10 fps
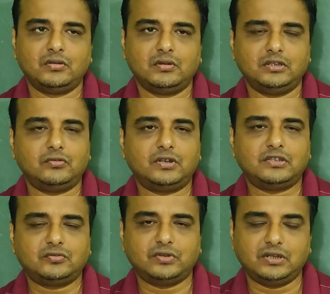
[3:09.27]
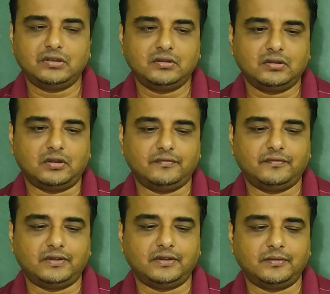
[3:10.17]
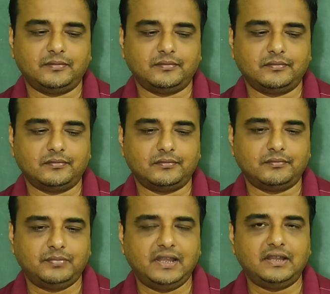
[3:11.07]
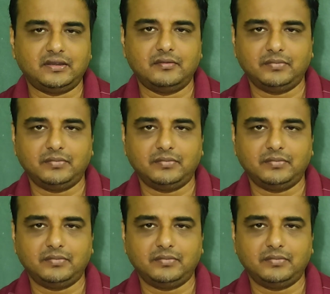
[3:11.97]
He told the story of plague